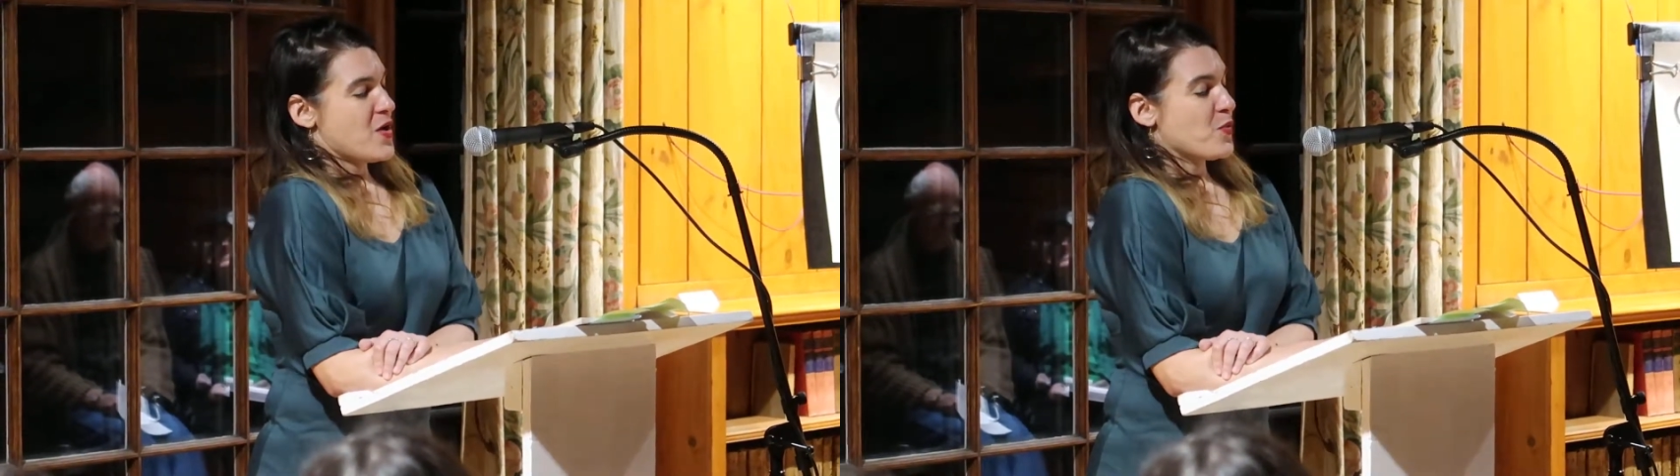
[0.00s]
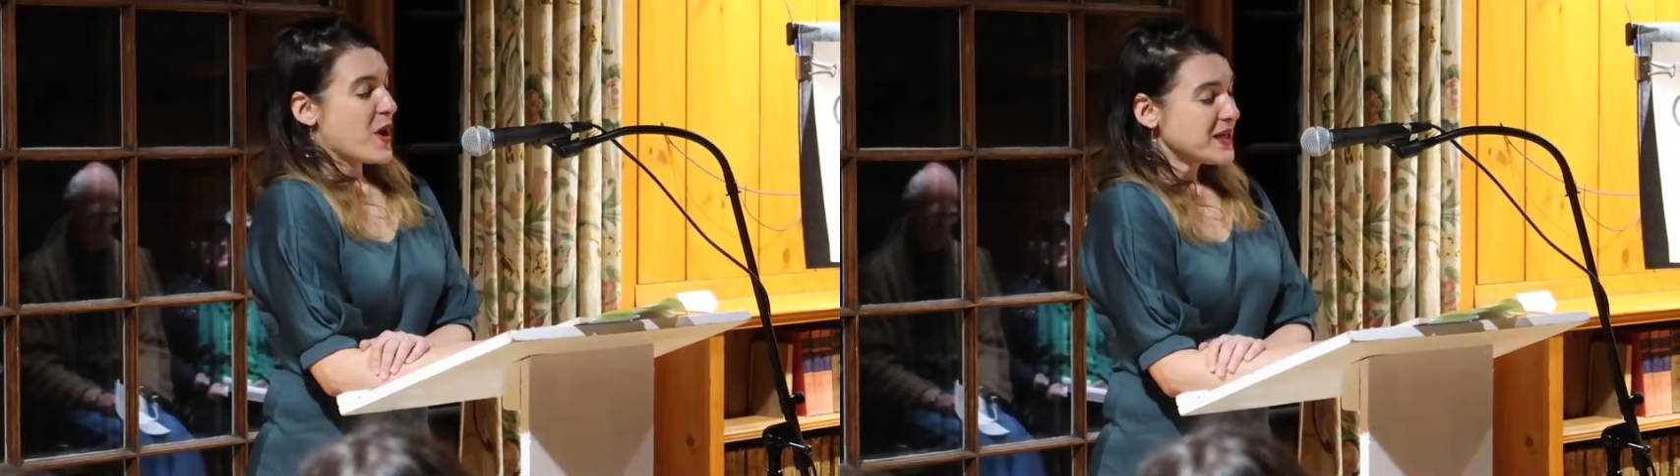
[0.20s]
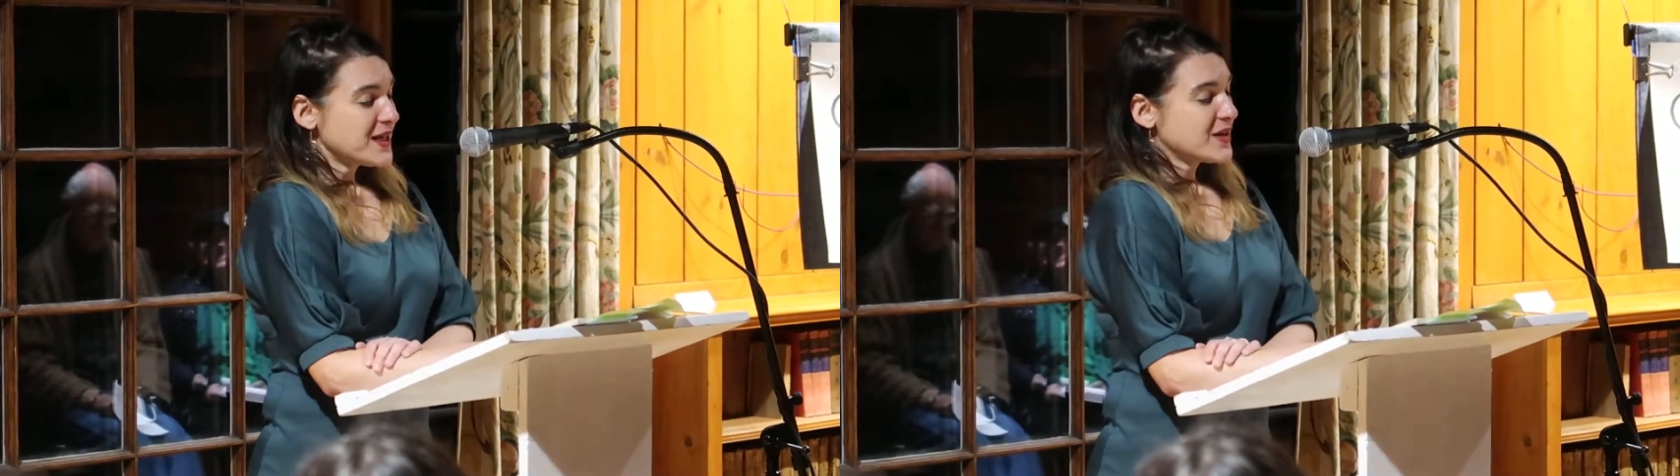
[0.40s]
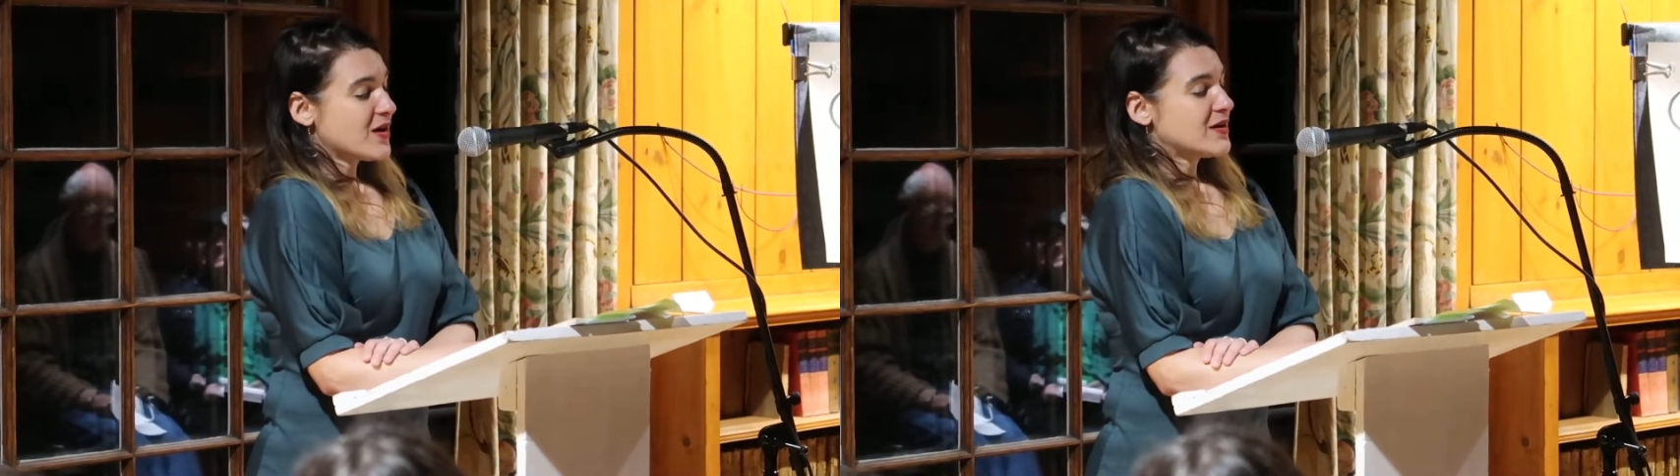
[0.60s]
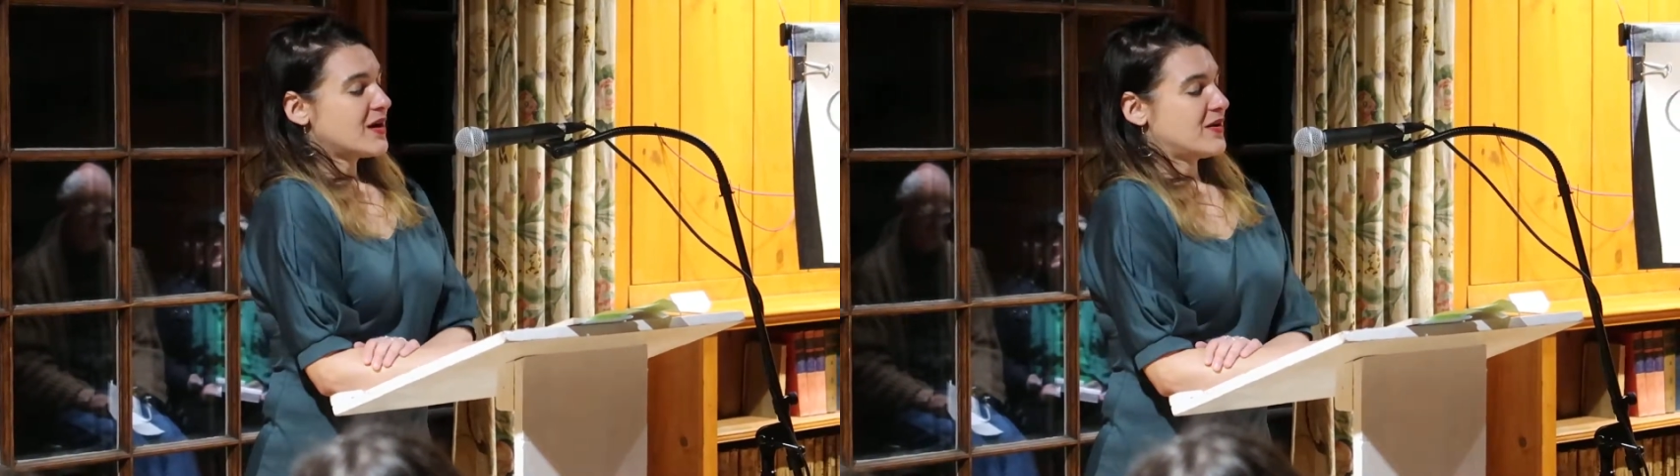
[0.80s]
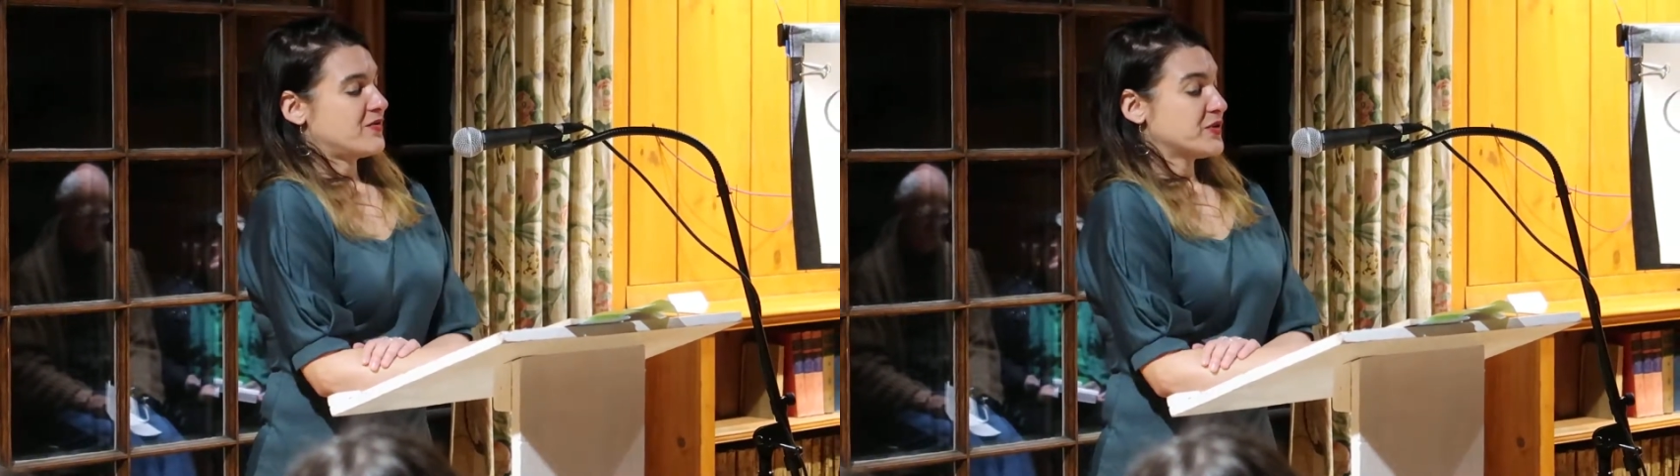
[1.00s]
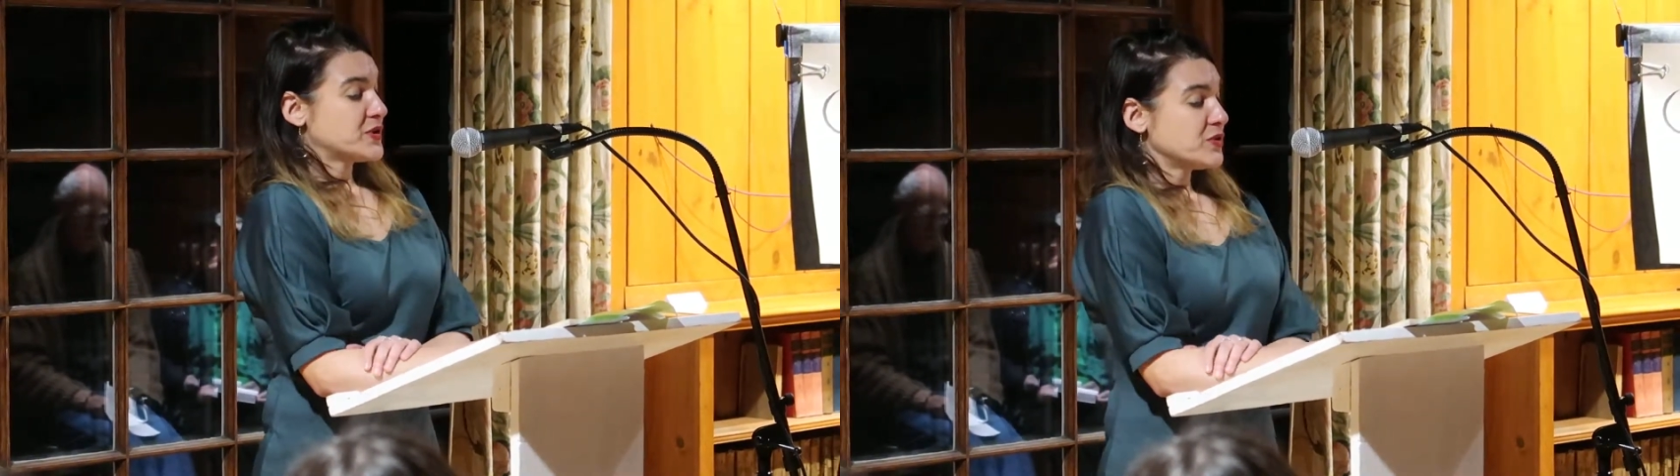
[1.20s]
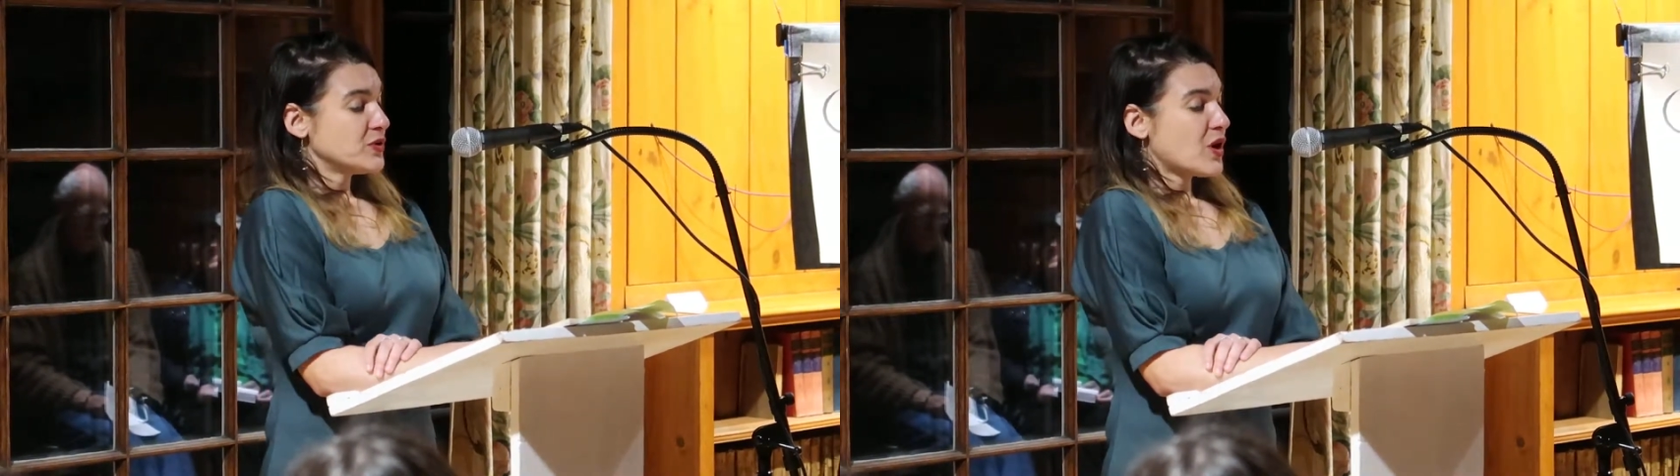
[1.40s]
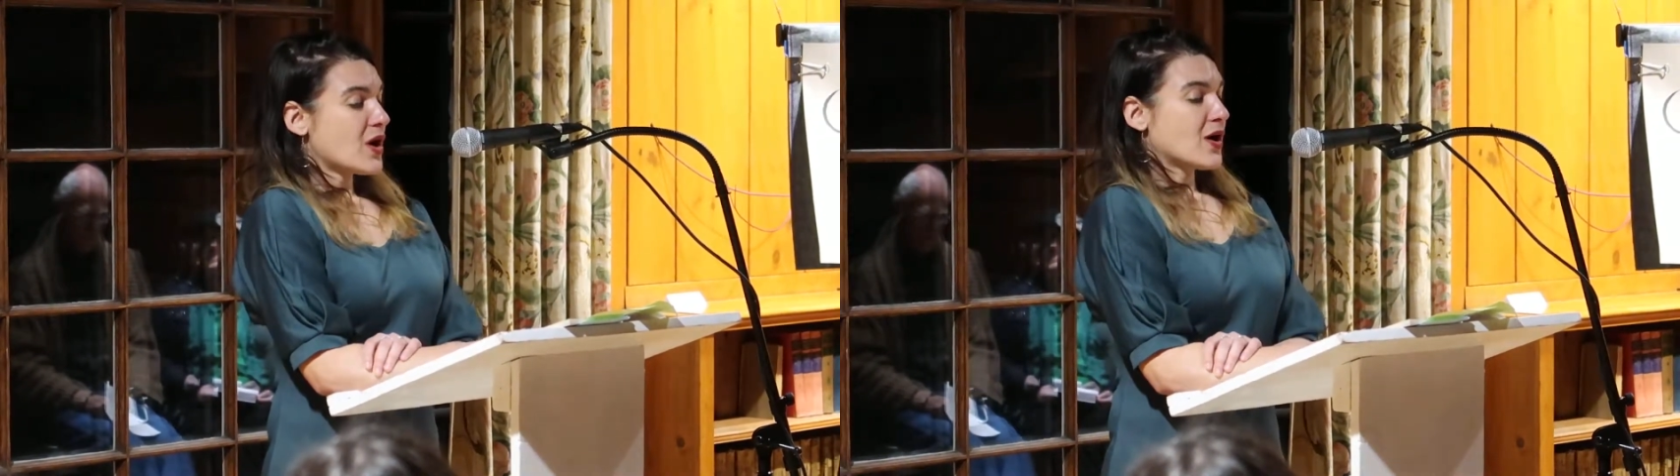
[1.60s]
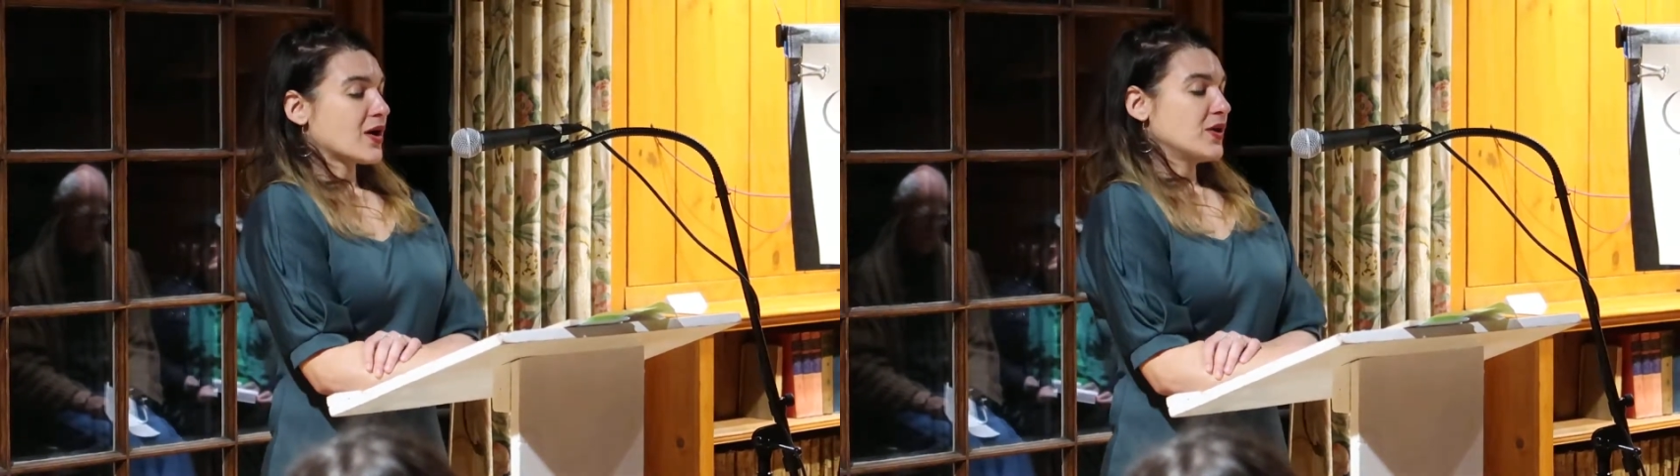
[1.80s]
When it had gone on for too
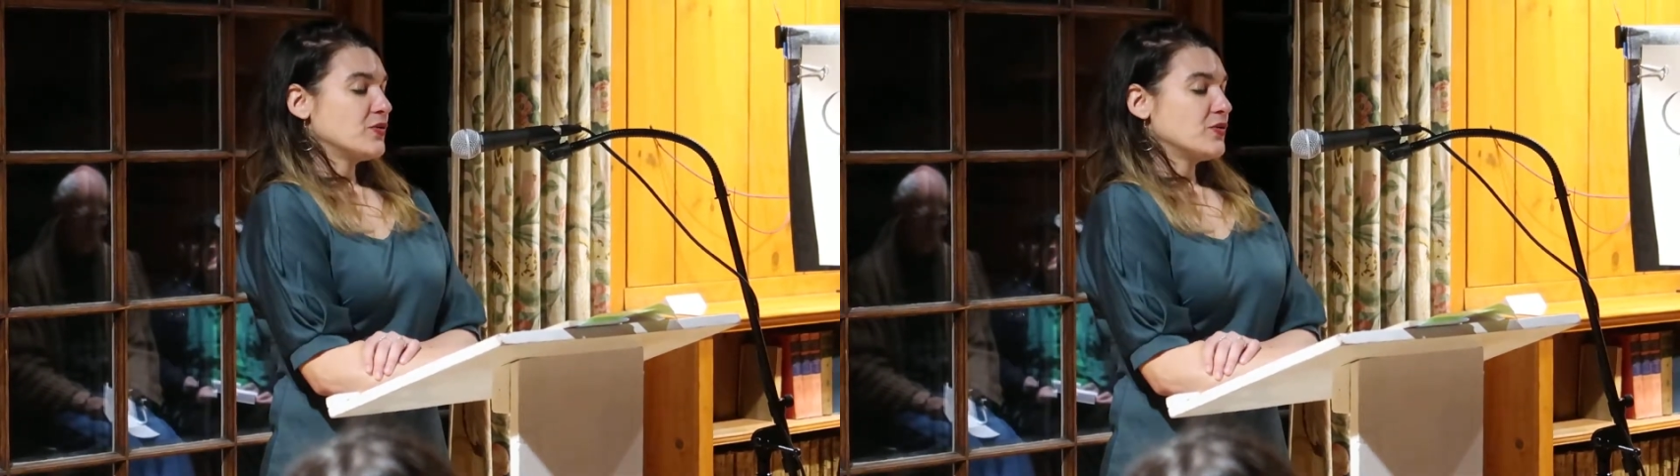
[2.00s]
long,